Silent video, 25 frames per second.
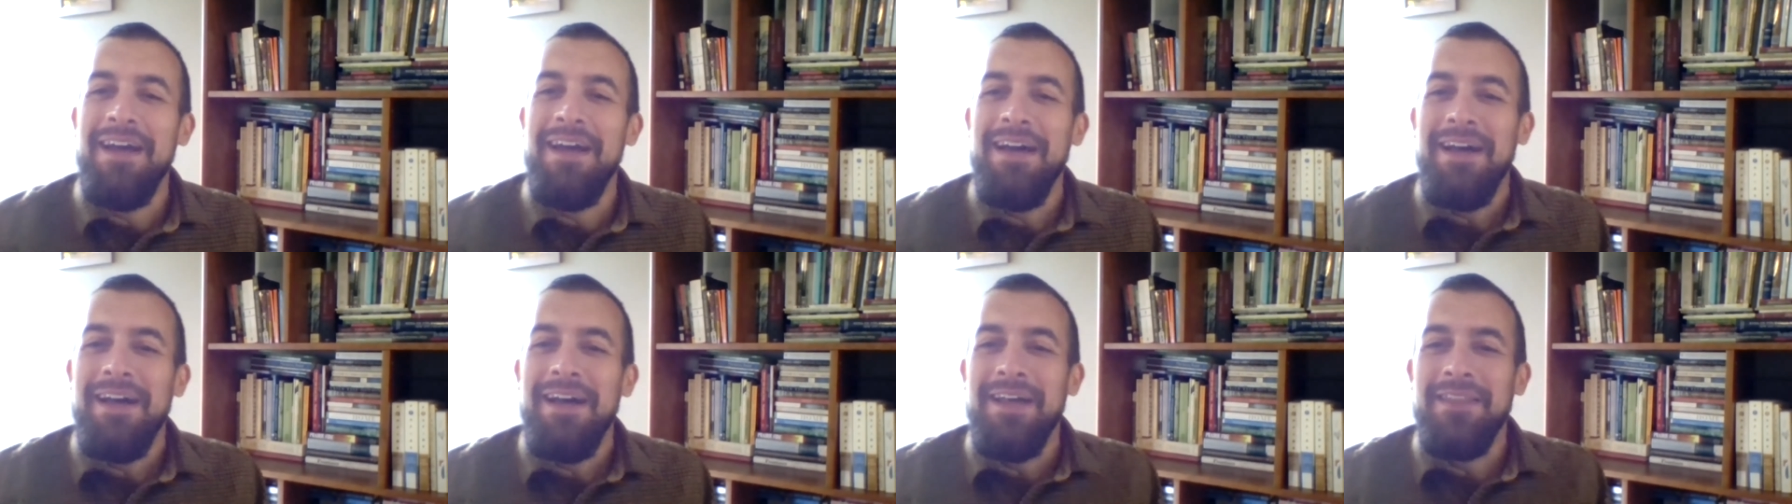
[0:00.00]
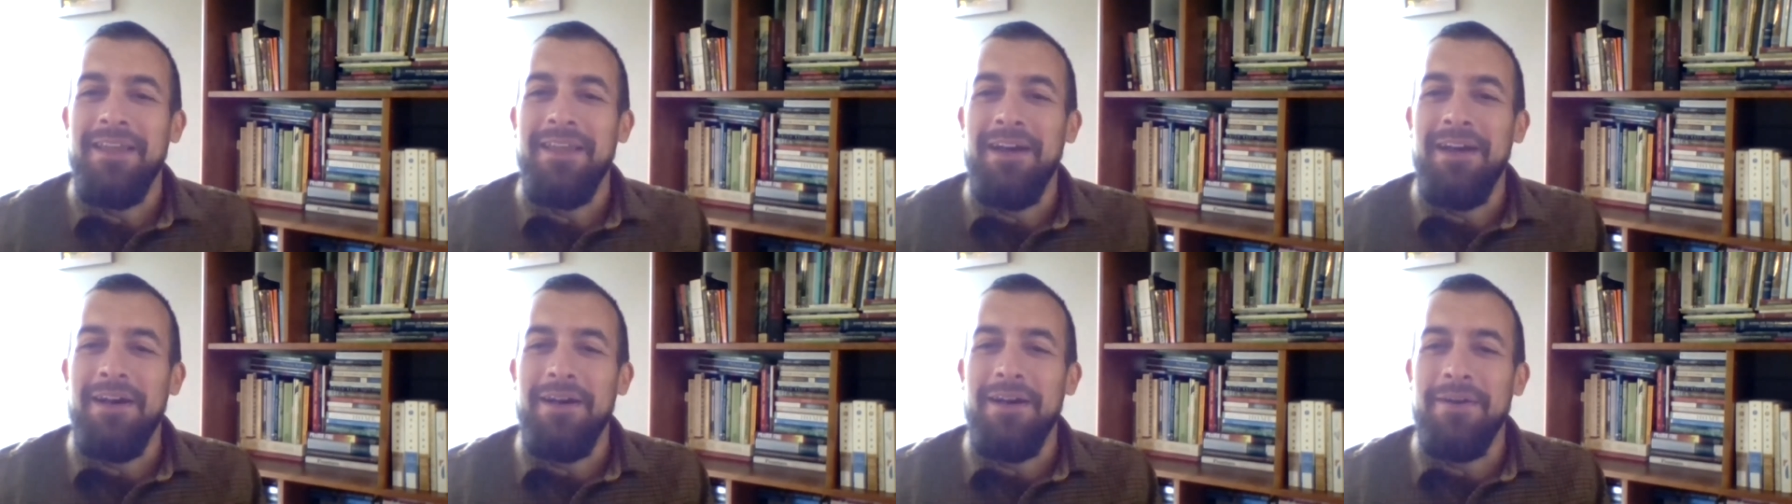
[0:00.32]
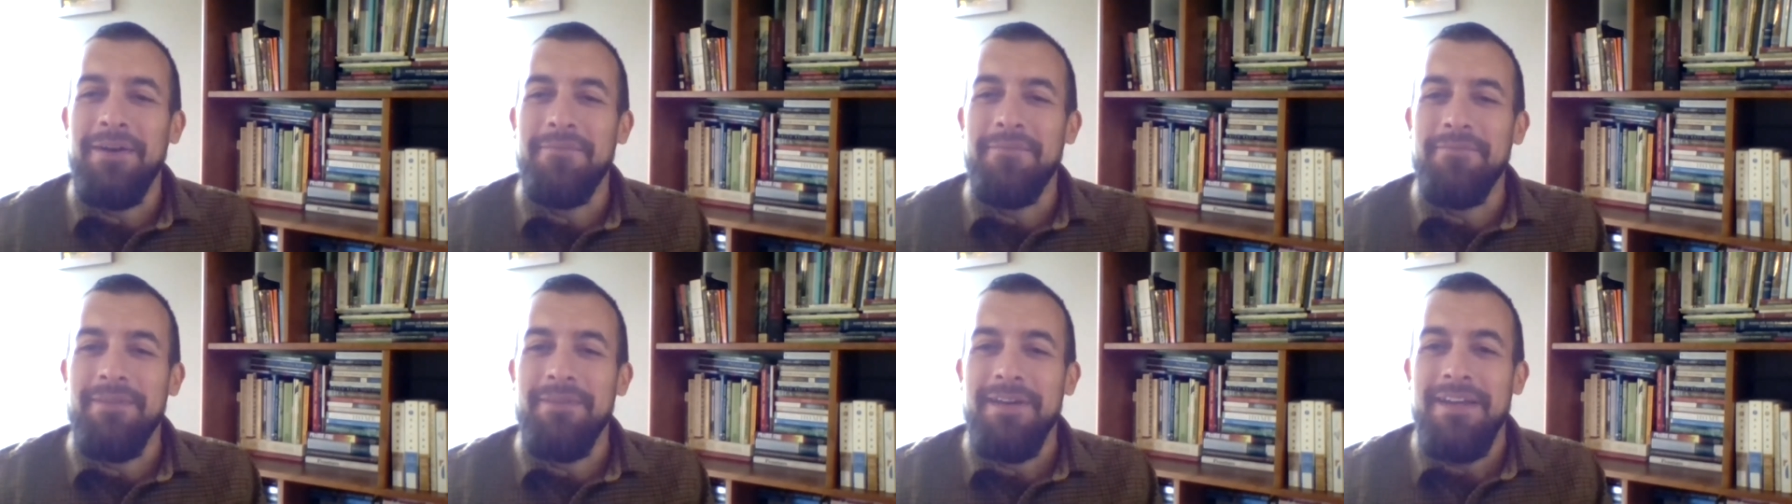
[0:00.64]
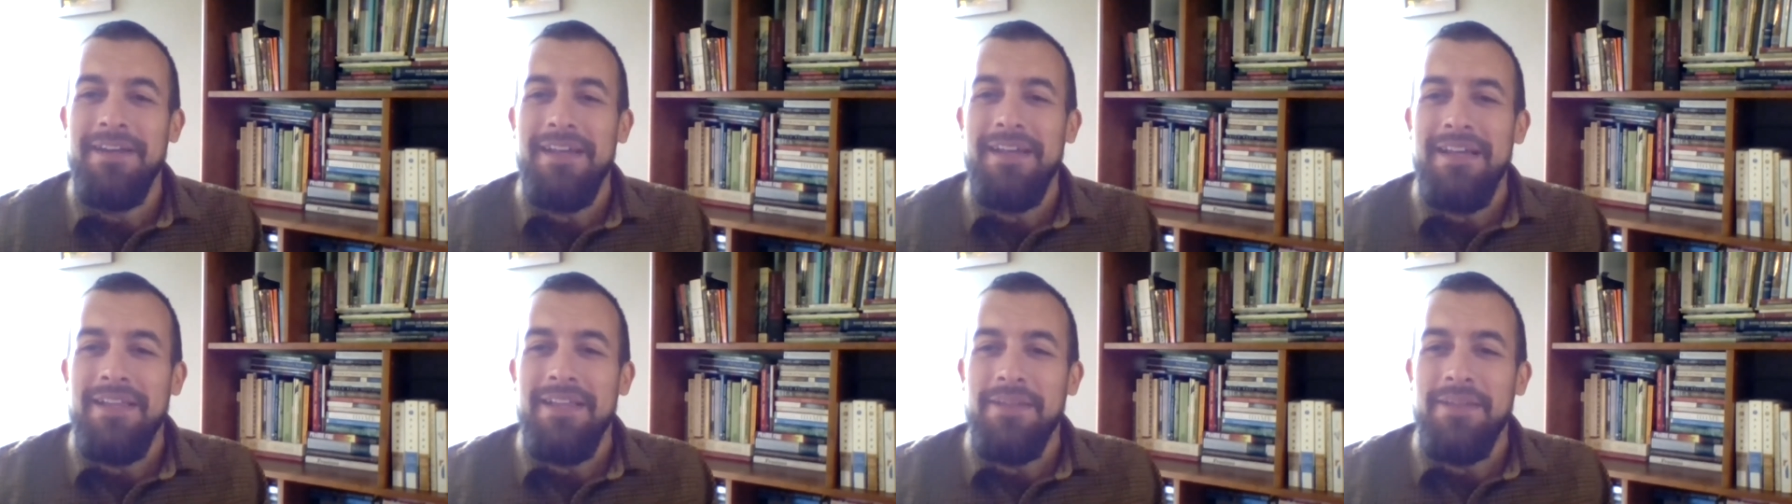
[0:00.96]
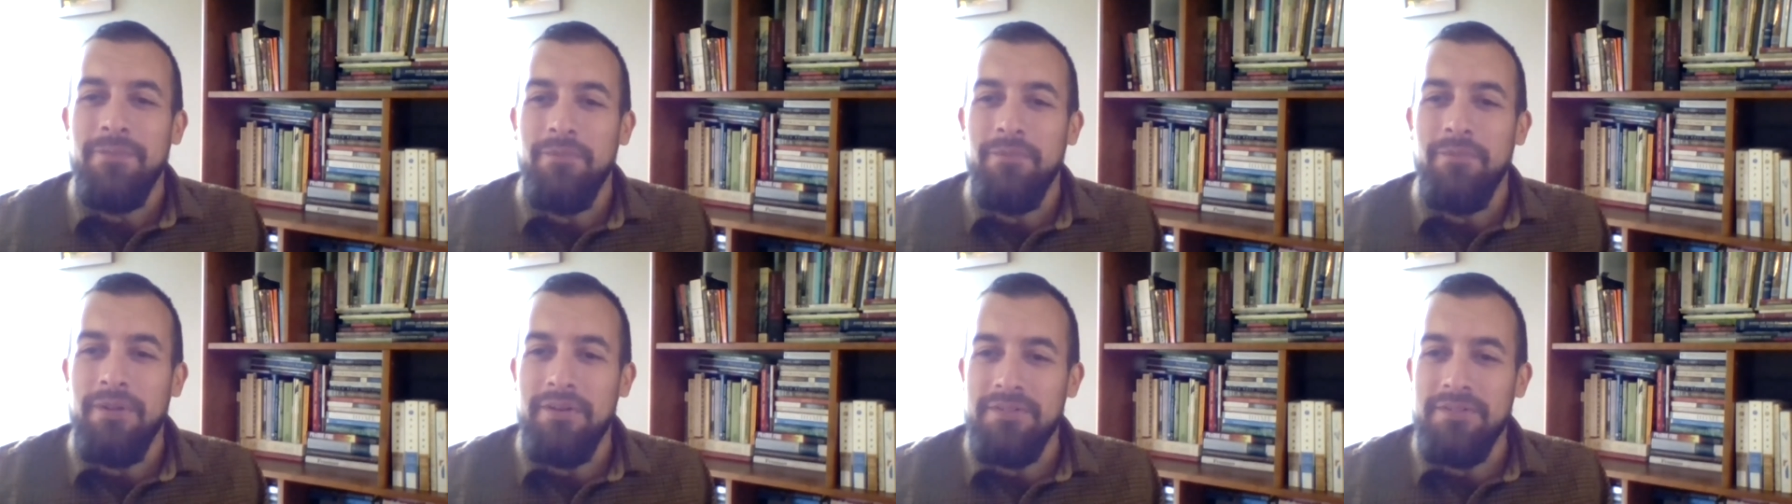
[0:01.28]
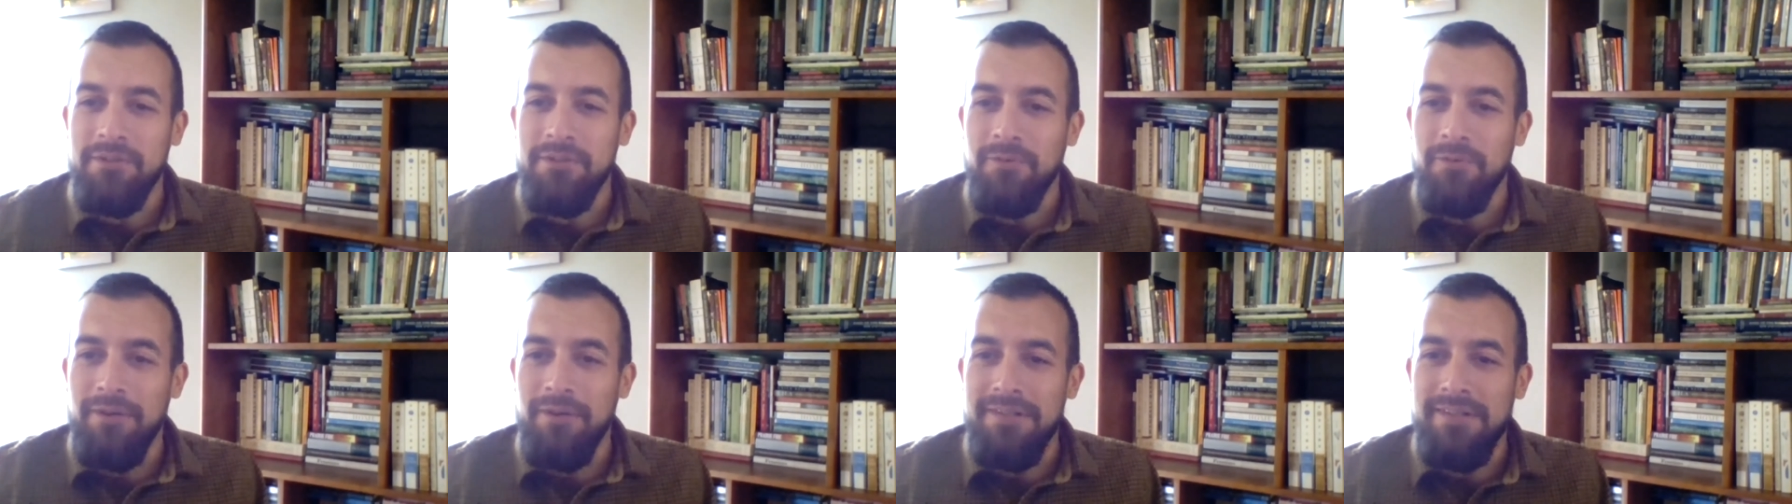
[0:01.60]
There's
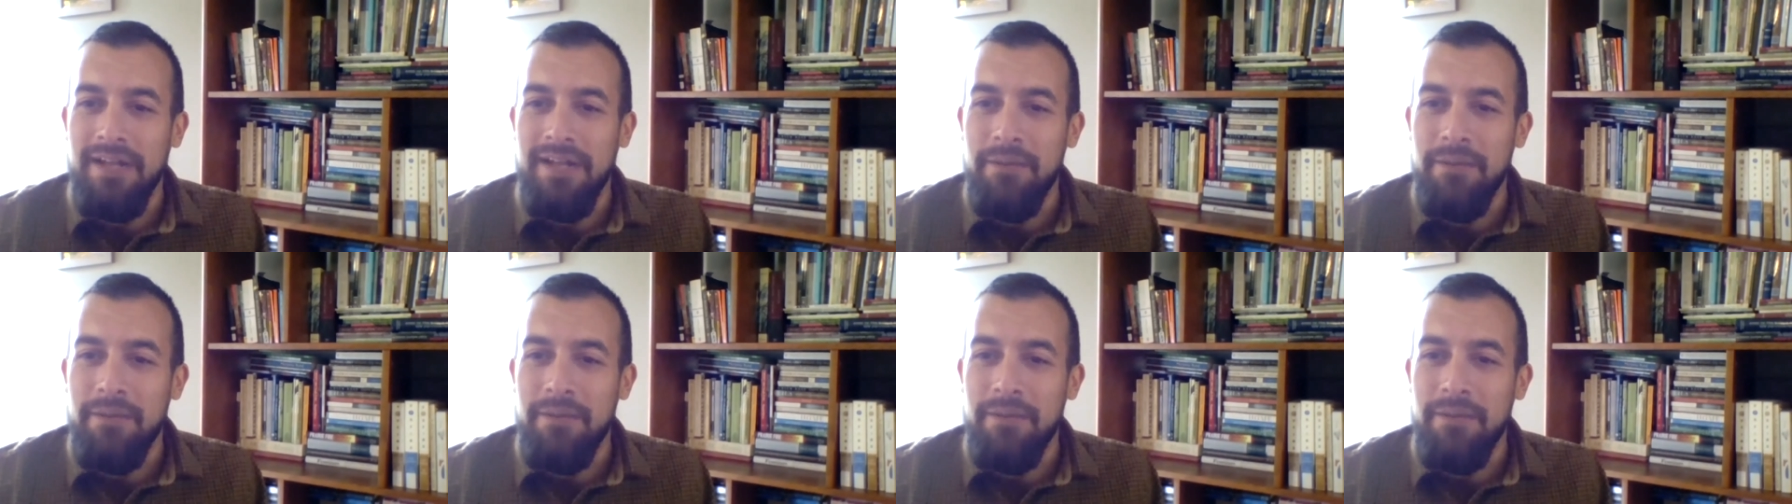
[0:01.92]
a question.